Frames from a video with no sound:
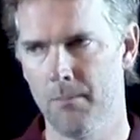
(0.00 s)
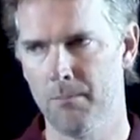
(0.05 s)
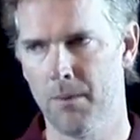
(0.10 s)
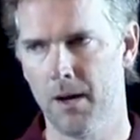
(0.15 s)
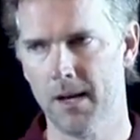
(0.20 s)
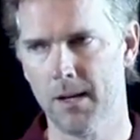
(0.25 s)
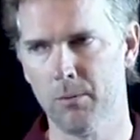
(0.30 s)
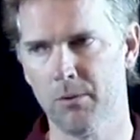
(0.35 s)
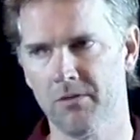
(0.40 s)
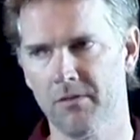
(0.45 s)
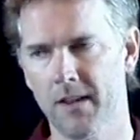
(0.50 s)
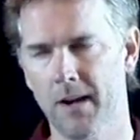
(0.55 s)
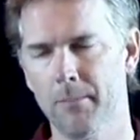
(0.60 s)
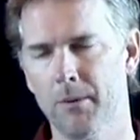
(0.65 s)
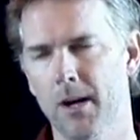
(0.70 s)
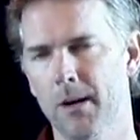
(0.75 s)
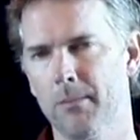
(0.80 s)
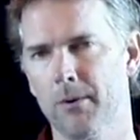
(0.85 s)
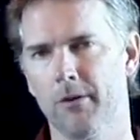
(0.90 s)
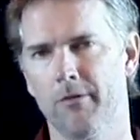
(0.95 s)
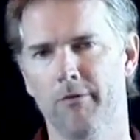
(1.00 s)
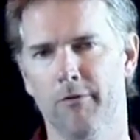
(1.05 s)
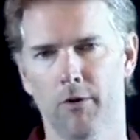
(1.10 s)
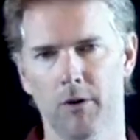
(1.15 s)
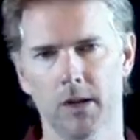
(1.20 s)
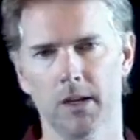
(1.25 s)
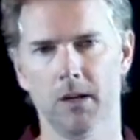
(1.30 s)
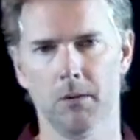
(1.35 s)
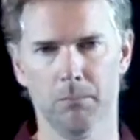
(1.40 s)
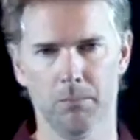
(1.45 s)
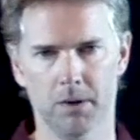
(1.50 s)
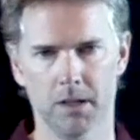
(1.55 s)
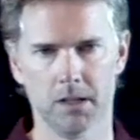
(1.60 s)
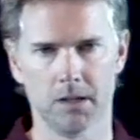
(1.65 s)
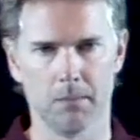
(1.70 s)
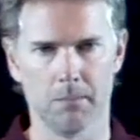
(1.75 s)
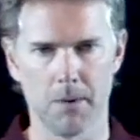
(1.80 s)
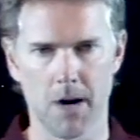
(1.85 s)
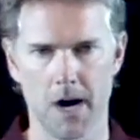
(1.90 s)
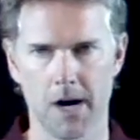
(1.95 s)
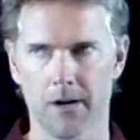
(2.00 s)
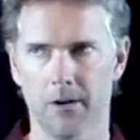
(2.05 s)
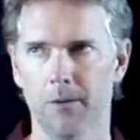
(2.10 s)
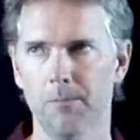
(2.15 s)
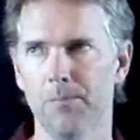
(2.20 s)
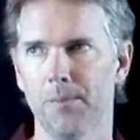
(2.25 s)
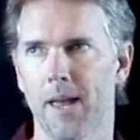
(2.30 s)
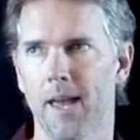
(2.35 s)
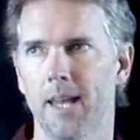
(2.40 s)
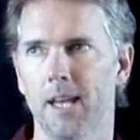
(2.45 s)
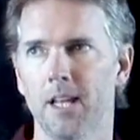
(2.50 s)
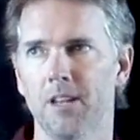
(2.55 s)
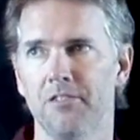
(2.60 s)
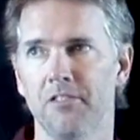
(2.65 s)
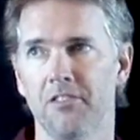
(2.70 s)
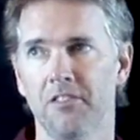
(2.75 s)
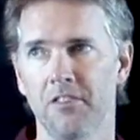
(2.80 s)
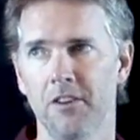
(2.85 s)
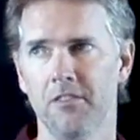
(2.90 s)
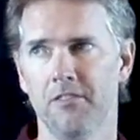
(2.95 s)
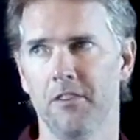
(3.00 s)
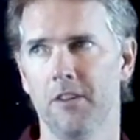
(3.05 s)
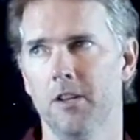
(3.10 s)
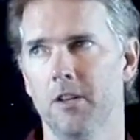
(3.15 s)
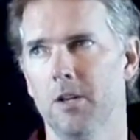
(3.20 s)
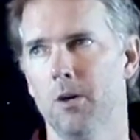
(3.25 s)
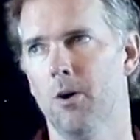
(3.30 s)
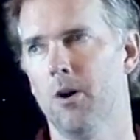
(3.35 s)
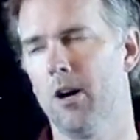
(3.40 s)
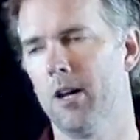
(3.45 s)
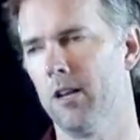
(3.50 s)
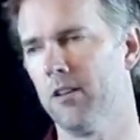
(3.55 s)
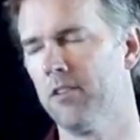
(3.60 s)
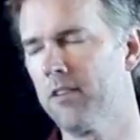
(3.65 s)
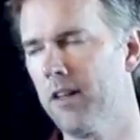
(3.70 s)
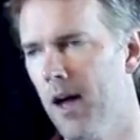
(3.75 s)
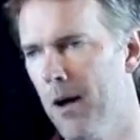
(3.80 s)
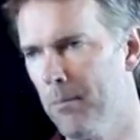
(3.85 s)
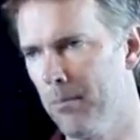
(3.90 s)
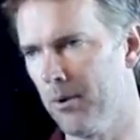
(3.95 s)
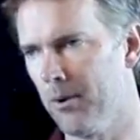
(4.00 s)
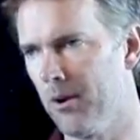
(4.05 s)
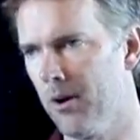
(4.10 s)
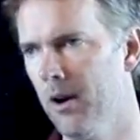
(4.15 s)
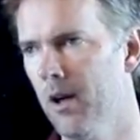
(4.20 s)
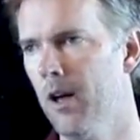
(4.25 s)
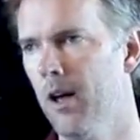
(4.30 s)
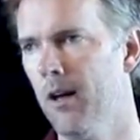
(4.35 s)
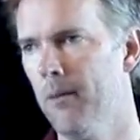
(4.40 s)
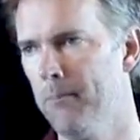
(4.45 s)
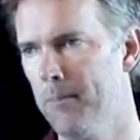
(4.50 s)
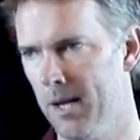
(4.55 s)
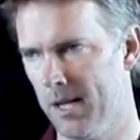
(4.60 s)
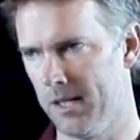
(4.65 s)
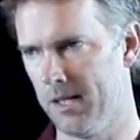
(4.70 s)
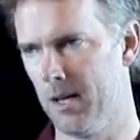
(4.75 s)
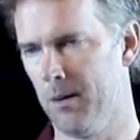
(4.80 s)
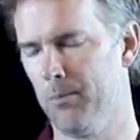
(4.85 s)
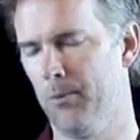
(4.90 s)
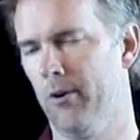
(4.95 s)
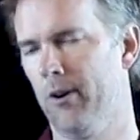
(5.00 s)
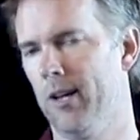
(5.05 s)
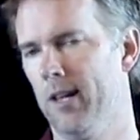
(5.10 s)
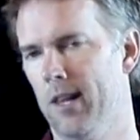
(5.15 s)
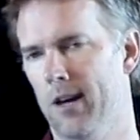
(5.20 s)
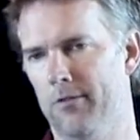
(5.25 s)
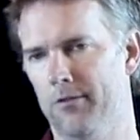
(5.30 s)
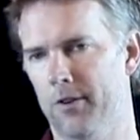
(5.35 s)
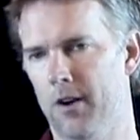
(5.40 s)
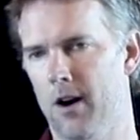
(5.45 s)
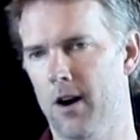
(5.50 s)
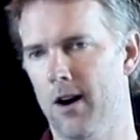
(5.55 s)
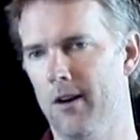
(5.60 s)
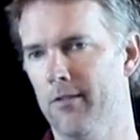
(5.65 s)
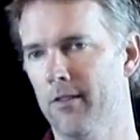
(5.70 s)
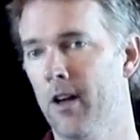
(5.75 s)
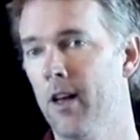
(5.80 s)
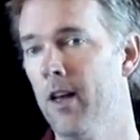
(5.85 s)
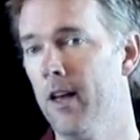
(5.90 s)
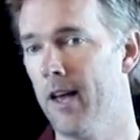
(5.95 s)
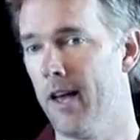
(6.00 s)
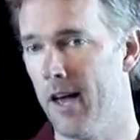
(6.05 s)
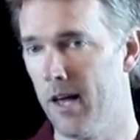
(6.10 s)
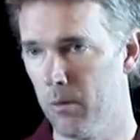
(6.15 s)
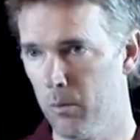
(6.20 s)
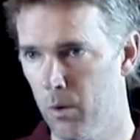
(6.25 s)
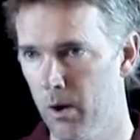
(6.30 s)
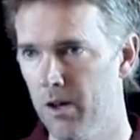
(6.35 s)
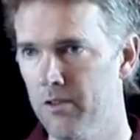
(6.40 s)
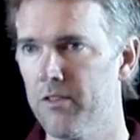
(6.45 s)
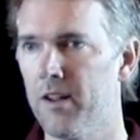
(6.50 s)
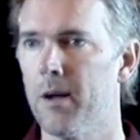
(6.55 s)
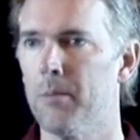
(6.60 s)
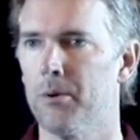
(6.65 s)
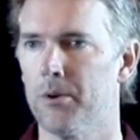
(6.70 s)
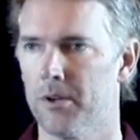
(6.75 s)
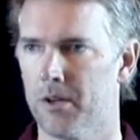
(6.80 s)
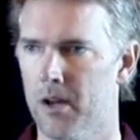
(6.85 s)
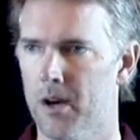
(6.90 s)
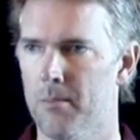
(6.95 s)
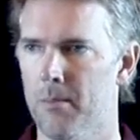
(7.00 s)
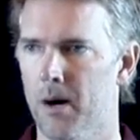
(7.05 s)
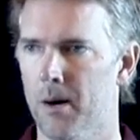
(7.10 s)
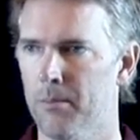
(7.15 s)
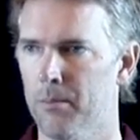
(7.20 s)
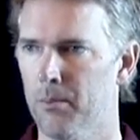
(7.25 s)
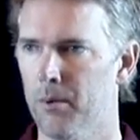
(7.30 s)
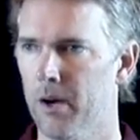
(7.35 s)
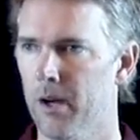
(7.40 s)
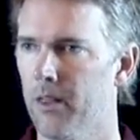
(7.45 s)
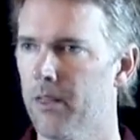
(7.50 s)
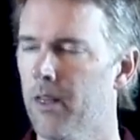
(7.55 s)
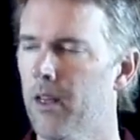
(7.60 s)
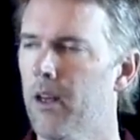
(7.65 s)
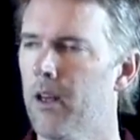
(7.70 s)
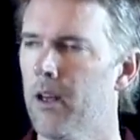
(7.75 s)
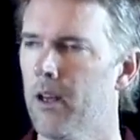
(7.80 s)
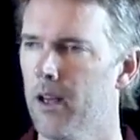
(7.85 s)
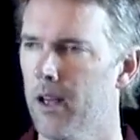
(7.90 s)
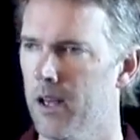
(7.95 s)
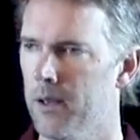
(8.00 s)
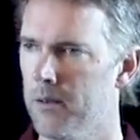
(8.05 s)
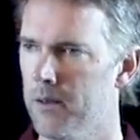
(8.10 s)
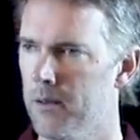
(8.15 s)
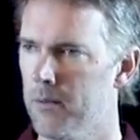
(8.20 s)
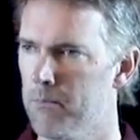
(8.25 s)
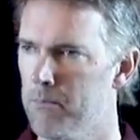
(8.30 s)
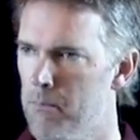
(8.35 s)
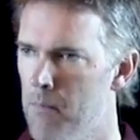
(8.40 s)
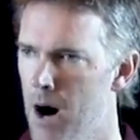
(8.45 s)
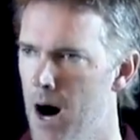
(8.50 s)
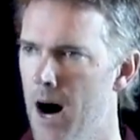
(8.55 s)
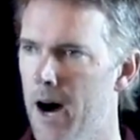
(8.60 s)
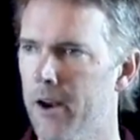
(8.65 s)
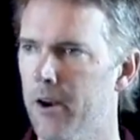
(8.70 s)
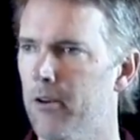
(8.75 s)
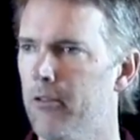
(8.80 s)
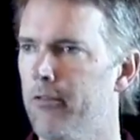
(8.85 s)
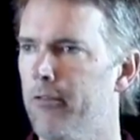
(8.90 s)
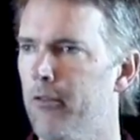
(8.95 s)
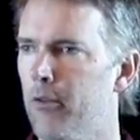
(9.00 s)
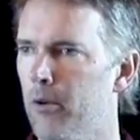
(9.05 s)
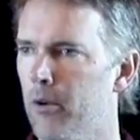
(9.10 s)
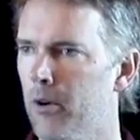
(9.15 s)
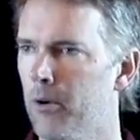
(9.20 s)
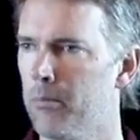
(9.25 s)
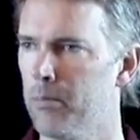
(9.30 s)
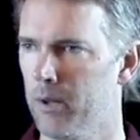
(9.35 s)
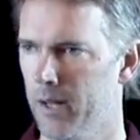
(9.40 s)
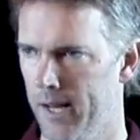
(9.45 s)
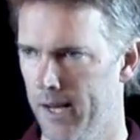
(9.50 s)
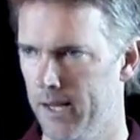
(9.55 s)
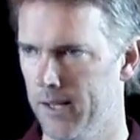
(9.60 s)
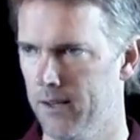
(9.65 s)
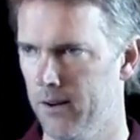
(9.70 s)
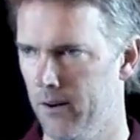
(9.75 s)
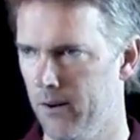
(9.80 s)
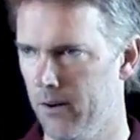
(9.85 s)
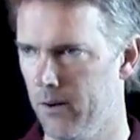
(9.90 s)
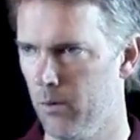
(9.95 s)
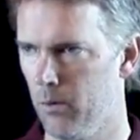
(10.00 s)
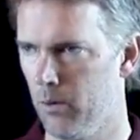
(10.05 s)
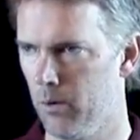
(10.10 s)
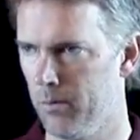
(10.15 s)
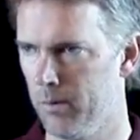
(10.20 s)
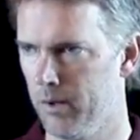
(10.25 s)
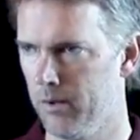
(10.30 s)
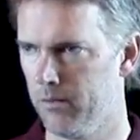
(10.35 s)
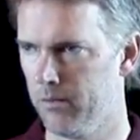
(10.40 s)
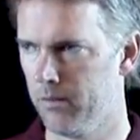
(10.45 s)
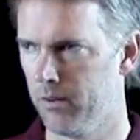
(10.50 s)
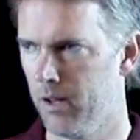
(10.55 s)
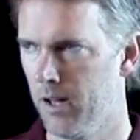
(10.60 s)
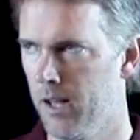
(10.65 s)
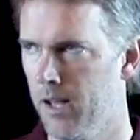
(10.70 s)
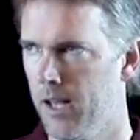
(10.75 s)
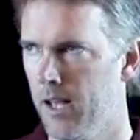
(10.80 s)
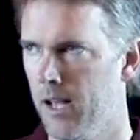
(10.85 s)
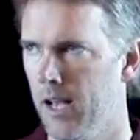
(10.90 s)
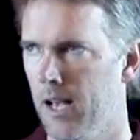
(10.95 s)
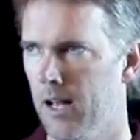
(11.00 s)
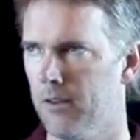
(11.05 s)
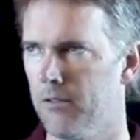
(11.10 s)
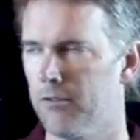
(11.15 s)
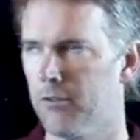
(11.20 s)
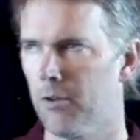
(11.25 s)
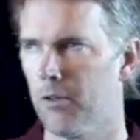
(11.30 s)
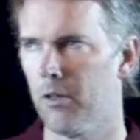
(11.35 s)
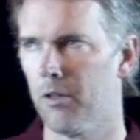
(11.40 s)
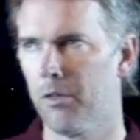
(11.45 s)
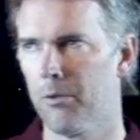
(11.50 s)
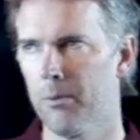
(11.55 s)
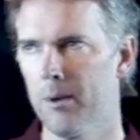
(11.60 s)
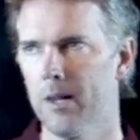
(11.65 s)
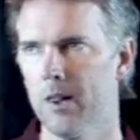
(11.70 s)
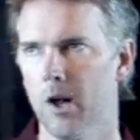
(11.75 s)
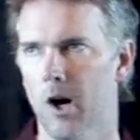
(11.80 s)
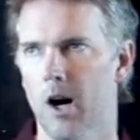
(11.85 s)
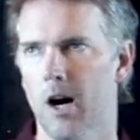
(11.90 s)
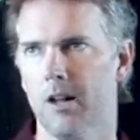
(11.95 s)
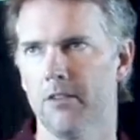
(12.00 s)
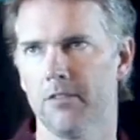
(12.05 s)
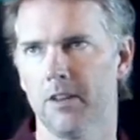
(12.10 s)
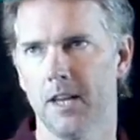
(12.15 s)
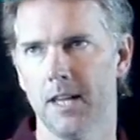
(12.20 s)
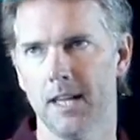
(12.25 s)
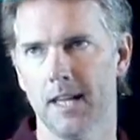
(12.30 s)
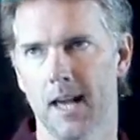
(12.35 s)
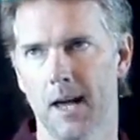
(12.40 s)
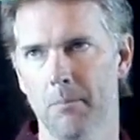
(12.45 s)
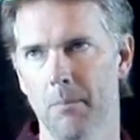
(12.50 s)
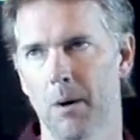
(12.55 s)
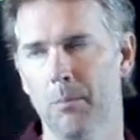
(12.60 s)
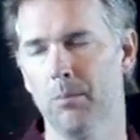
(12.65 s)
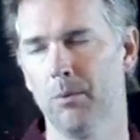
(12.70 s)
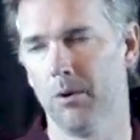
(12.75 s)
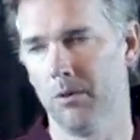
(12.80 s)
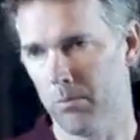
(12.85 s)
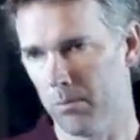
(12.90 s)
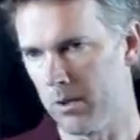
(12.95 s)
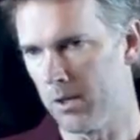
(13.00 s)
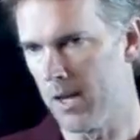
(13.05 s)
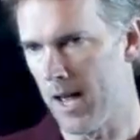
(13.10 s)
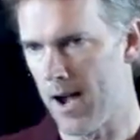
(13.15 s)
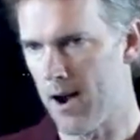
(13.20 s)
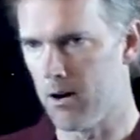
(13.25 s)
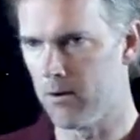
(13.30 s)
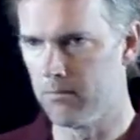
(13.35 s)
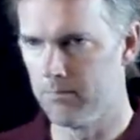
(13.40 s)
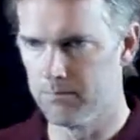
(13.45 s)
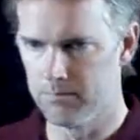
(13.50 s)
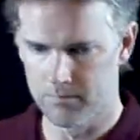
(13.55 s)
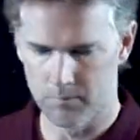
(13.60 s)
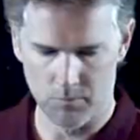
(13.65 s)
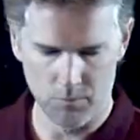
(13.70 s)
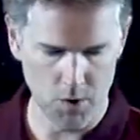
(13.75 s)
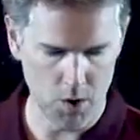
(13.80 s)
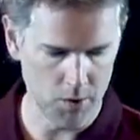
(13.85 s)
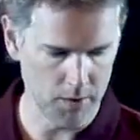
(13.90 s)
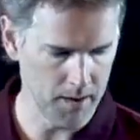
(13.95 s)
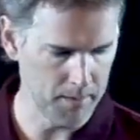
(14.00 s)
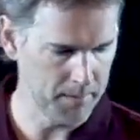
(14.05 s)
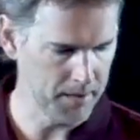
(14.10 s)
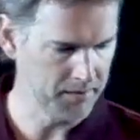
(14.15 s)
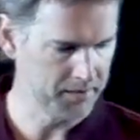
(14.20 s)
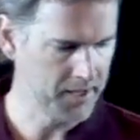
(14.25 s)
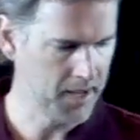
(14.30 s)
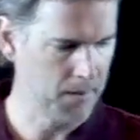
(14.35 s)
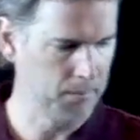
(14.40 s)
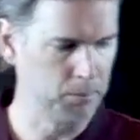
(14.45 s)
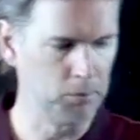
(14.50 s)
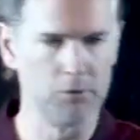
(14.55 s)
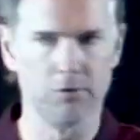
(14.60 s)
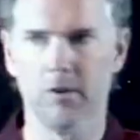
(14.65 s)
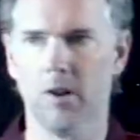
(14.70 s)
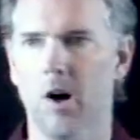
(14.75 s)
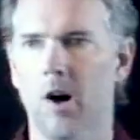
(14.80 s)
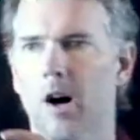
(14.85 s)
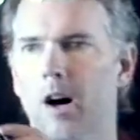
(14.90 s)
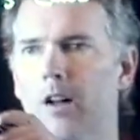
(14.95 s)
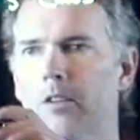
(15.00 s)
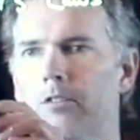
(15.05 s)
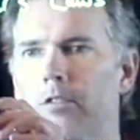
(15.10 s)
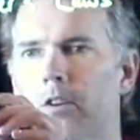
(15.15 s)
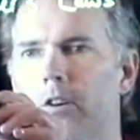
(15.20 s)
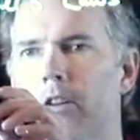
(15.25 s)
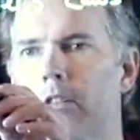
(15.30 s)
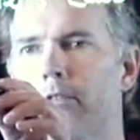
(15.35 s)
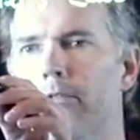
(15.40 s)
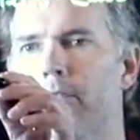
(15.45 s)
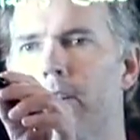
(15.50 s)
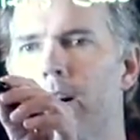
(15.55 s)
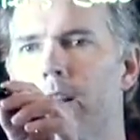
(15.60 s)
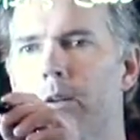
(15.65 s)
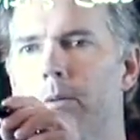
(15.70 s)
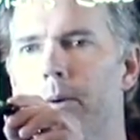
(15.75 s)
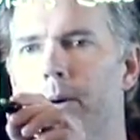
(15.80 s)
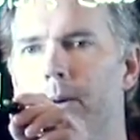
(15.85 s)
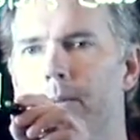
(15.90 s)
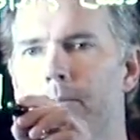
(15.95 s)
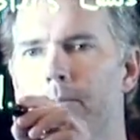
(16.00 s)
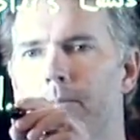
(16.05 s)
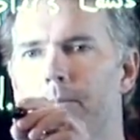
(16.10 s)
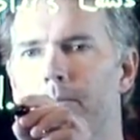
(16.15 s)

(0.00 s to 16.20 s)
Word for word: But he was never able to fully complete the model, and his assistant, Johannes Kepler, picked up where he left off and was able to come up with a model for planetary orbits. And so the three laws that he came up with, we now know them as Kepler's laws, are the following.